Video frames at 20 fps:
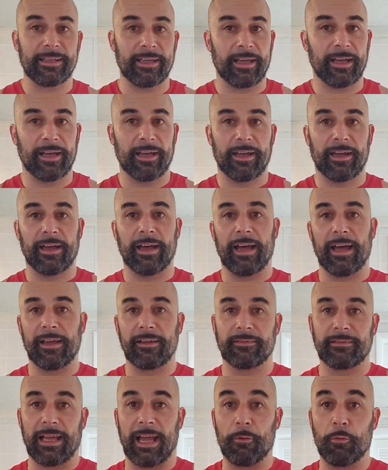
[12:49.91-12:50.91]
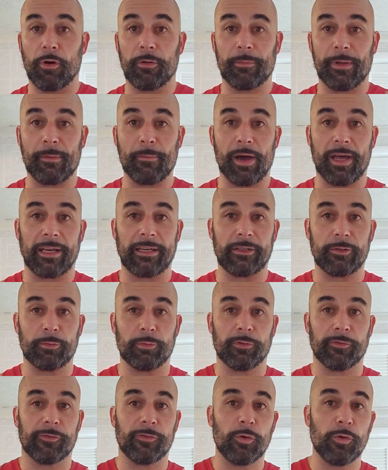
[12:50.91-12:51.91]
I want my body to
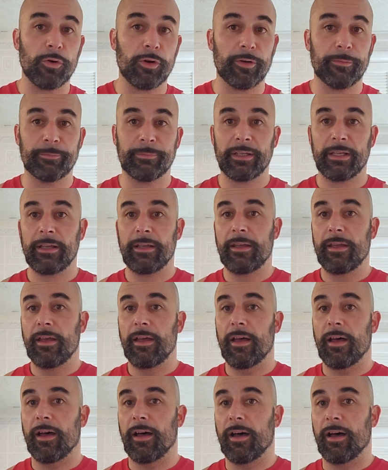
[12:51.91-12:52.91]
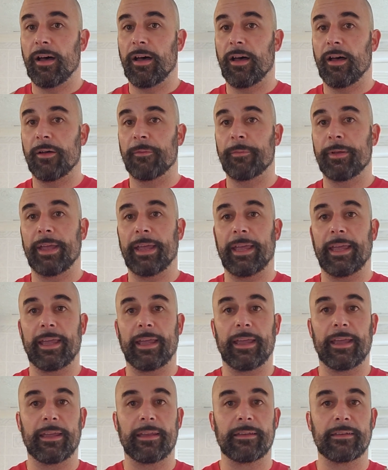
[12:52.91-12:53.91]
perform,
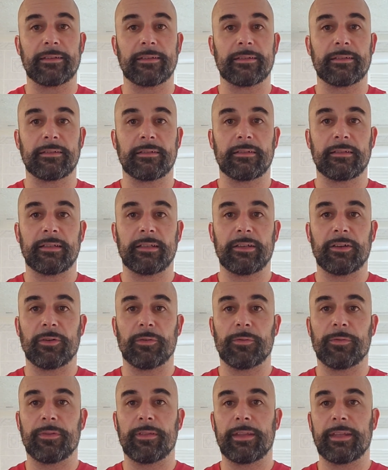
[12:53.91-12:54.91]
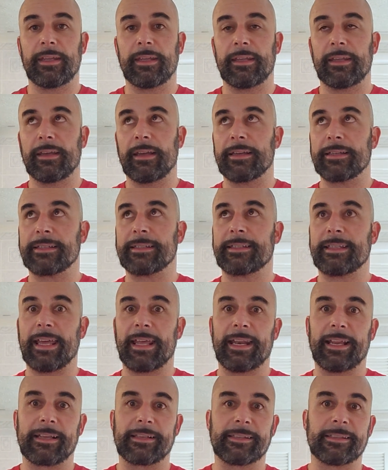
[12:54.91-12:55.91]
and the
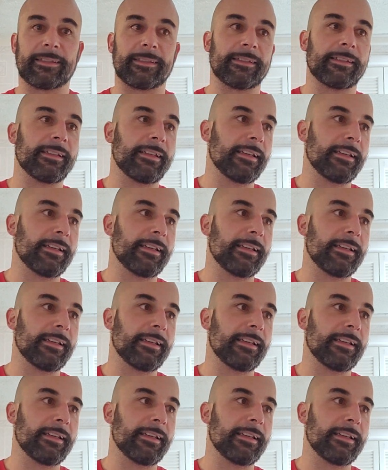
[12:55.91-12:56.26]
aesthetics